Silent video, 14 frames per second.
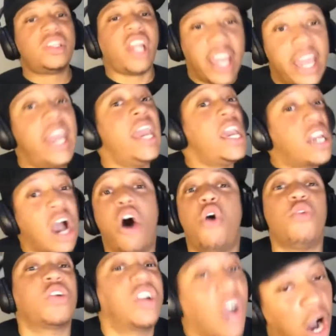He
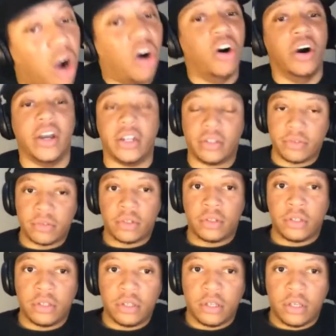gone guard.
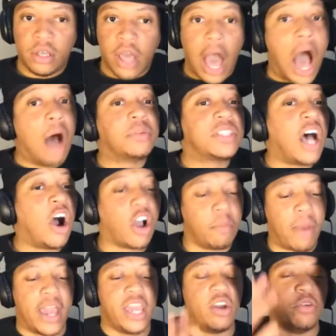I'm talking
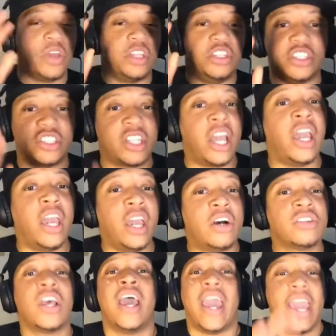about he gonna get you steals.
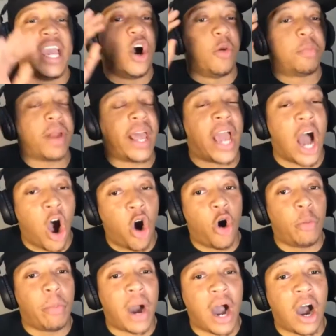He gonna play on
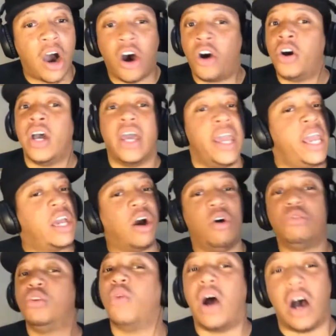ball. He gonna
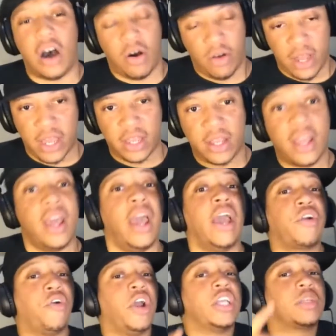do all that.
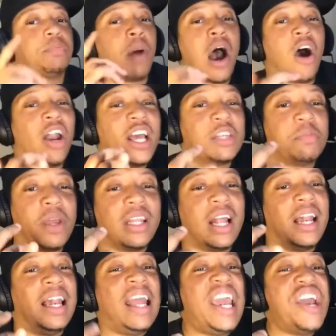Chris Paul has been the
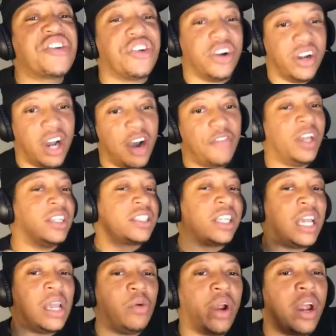leader of his
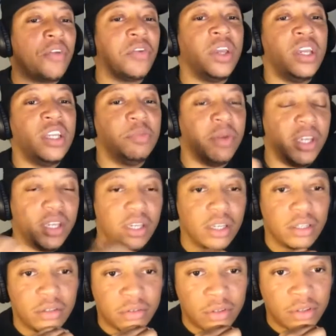team wherever he's been.
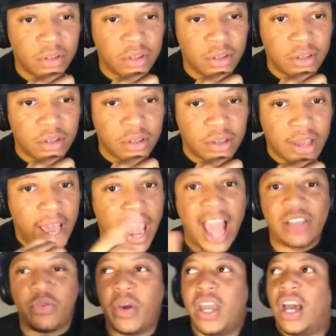As
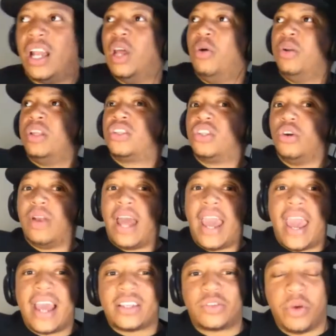we alluded to
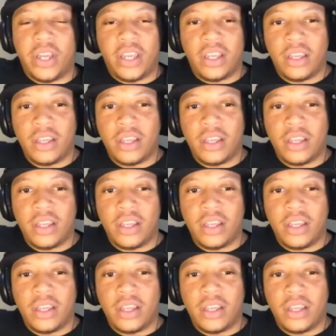last week,